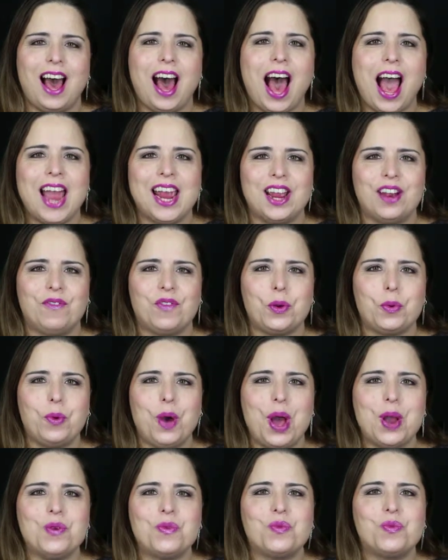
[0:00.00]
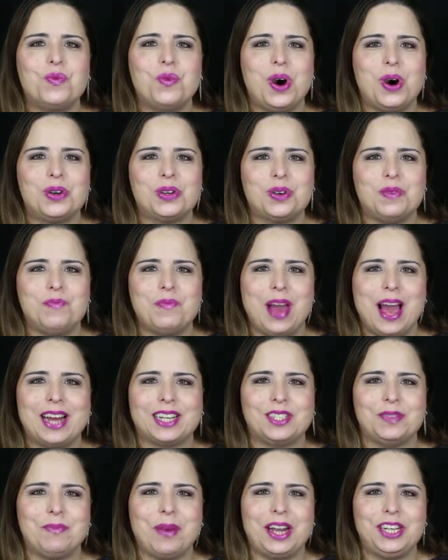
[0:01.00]
Hi everyone, welcome
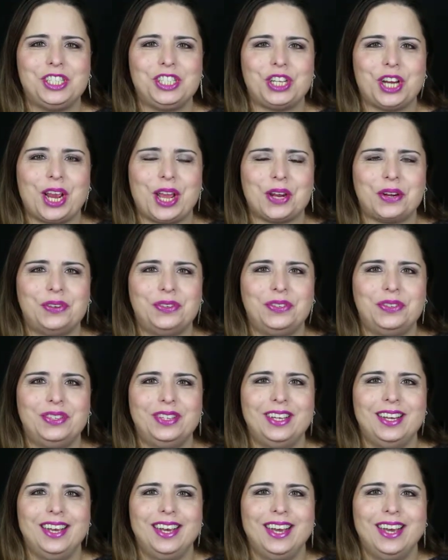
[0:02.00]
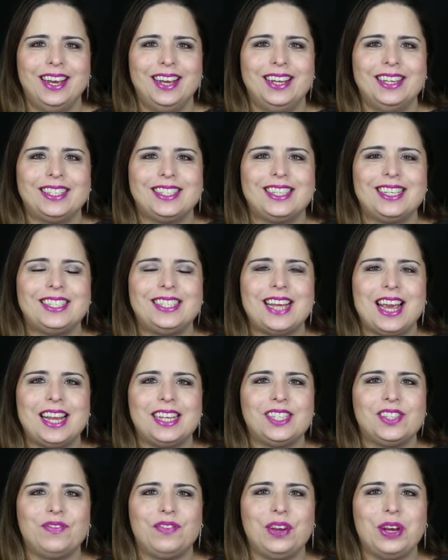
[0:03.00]
back to my channel.
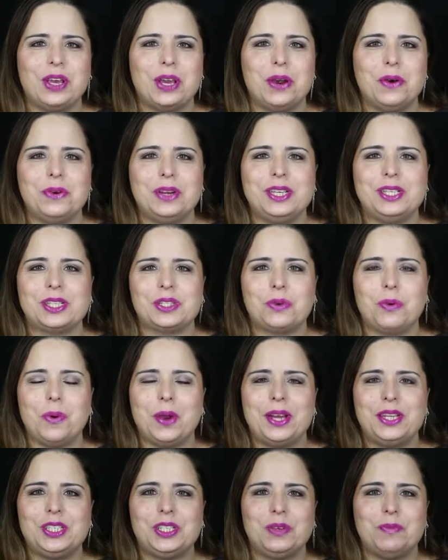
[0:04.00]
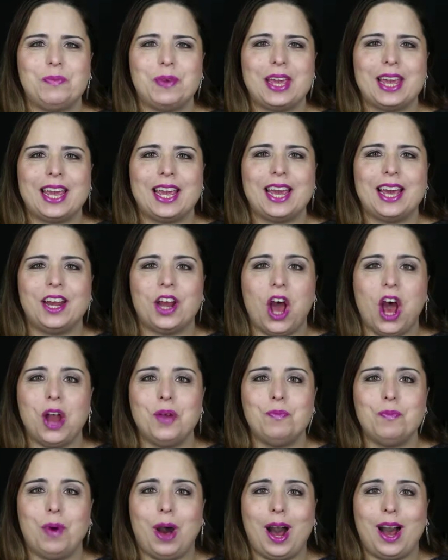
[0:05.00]
Today's video is going to be an
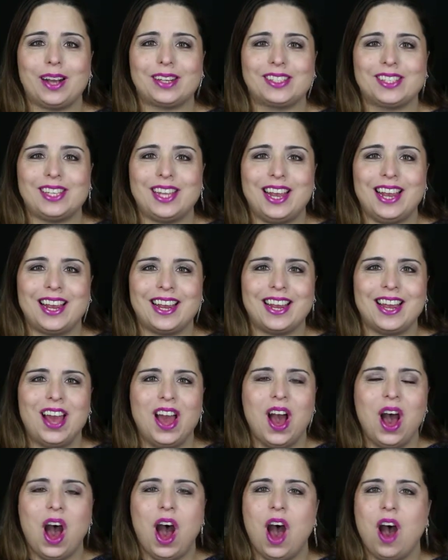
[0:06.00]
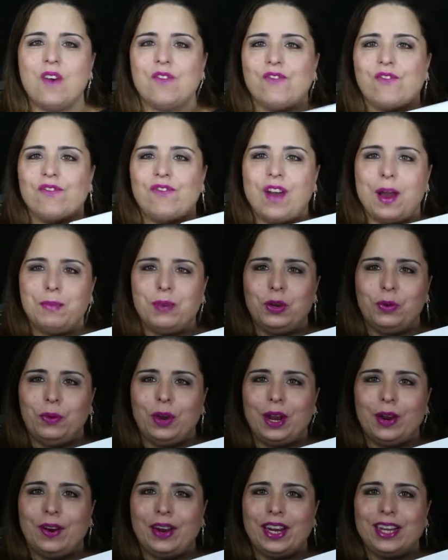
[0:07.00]
unboxing of
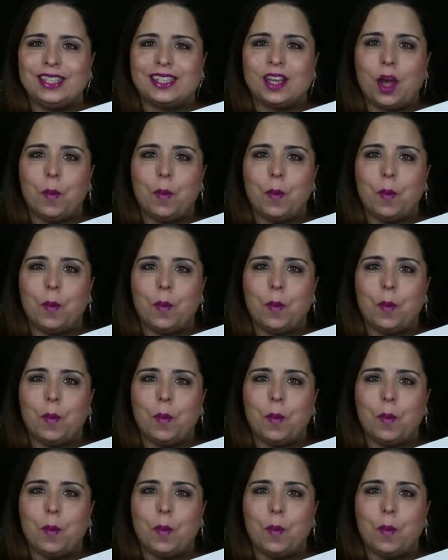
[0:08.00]
February's